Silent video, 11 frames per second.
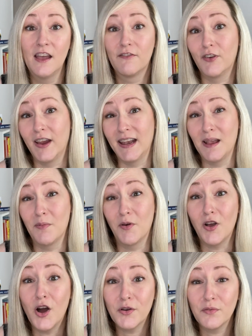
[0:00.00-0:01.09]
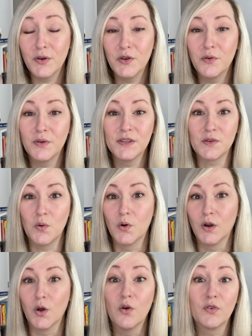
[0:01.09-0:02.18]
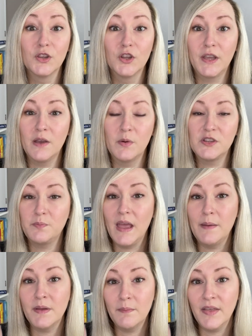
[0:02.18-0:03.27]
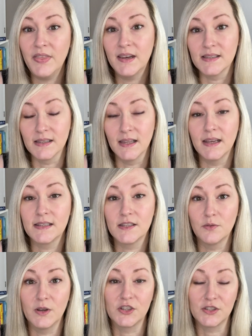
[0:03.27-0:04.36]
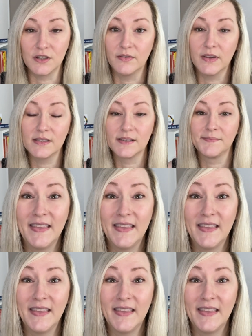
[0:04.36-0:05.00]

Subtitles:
forgetting about auto-renewals, or overlooking which payment method is linked to which service.